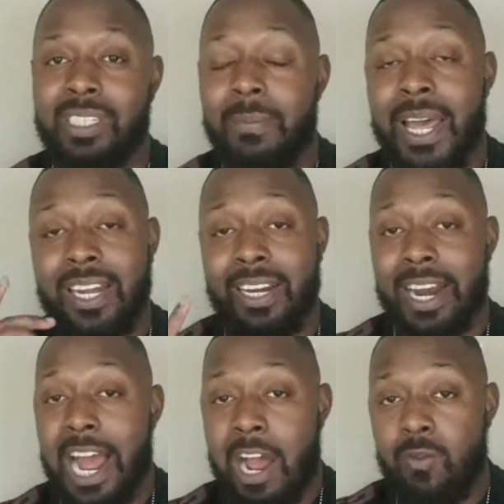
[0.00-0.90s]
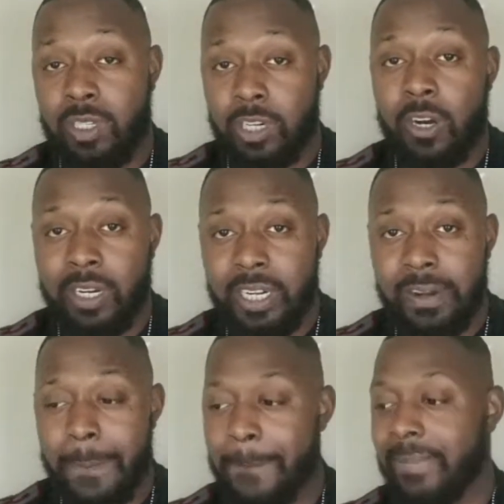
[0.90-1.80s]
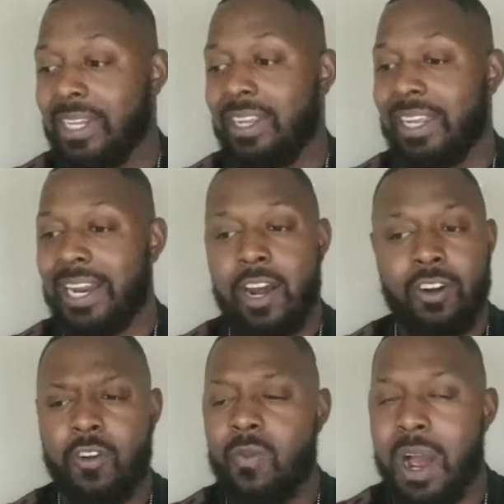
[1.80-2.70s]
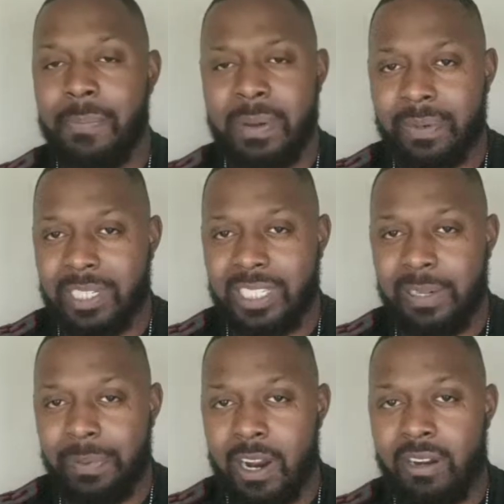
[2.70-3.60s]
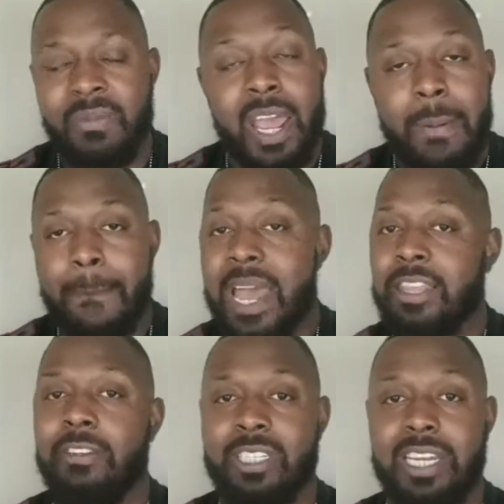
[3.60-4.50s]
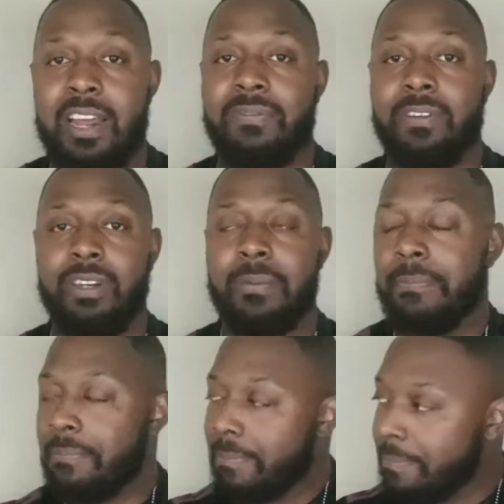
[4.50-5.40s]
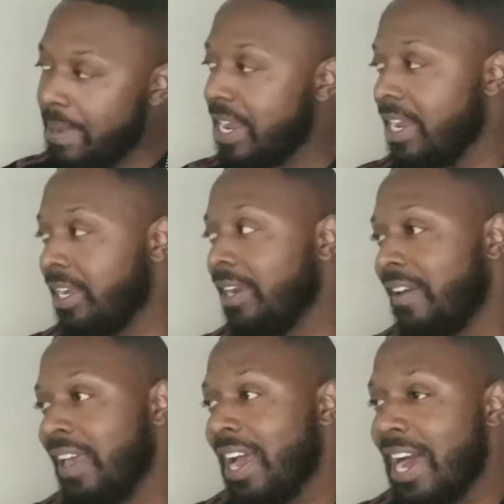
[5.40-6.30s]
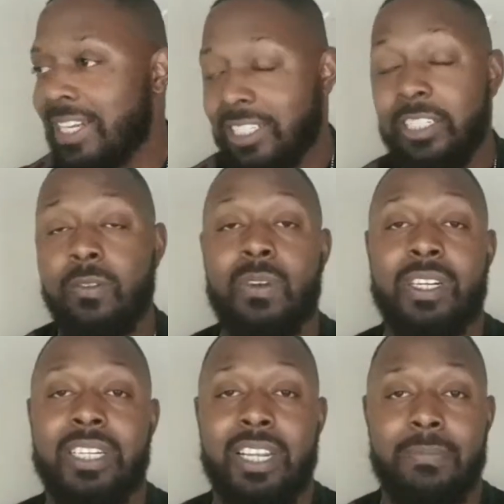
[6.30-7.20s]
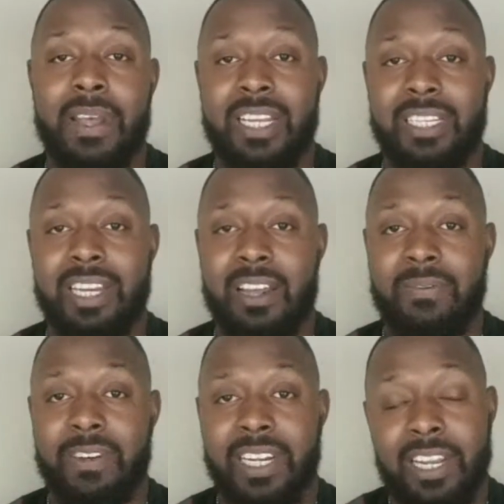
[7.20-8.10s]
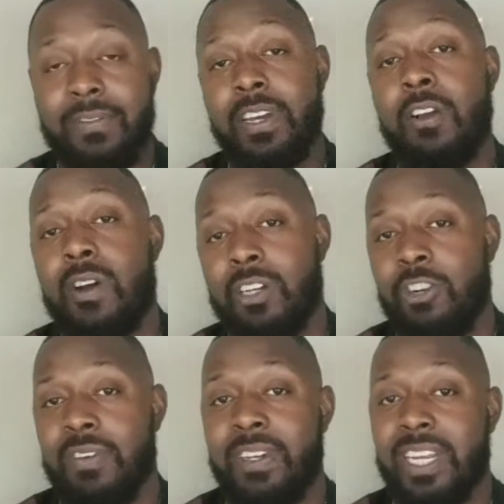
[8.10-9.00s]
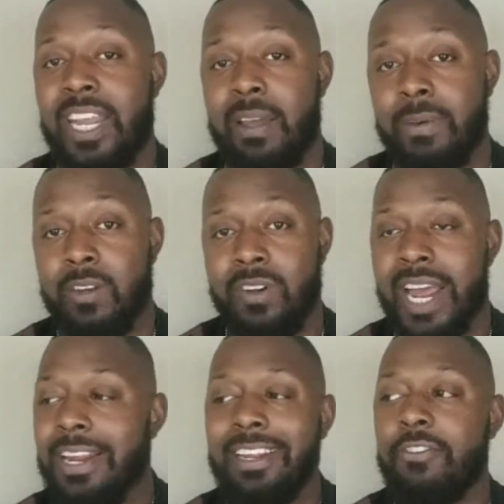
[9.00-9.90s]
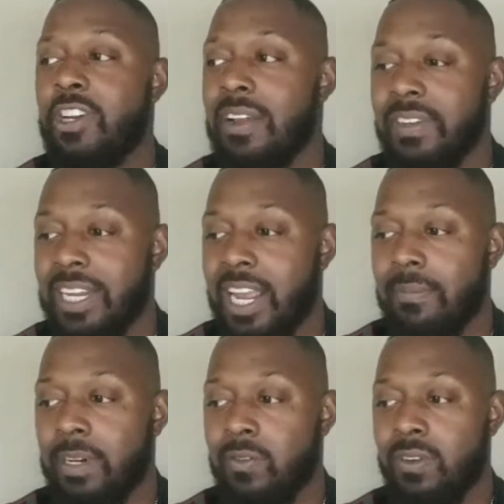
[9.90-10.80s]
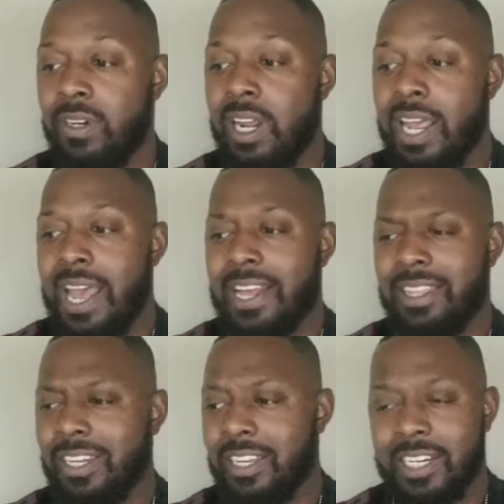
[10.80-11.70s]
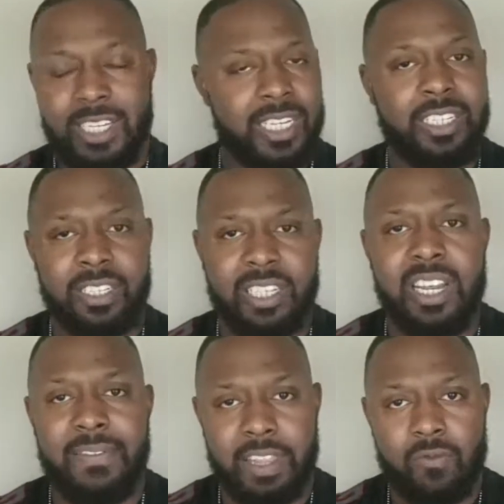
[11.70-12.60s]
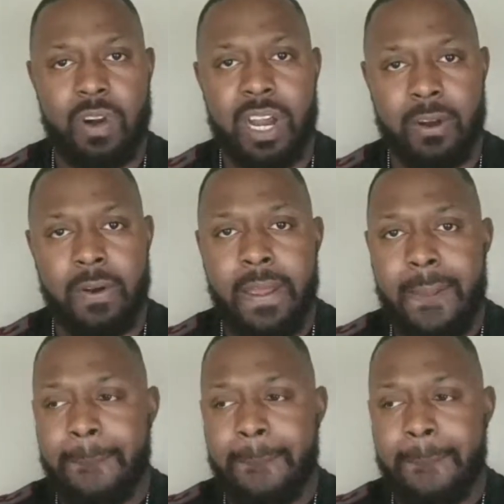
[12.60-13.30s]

Somebody that I would target, and I don't know why people are sleeping on him, Matthew Stafford. Man, I still wanted to get Matt Stafford, even though I drafted Cam Newton. I drafted Cam Newton, I think, in the 6th or 7th round.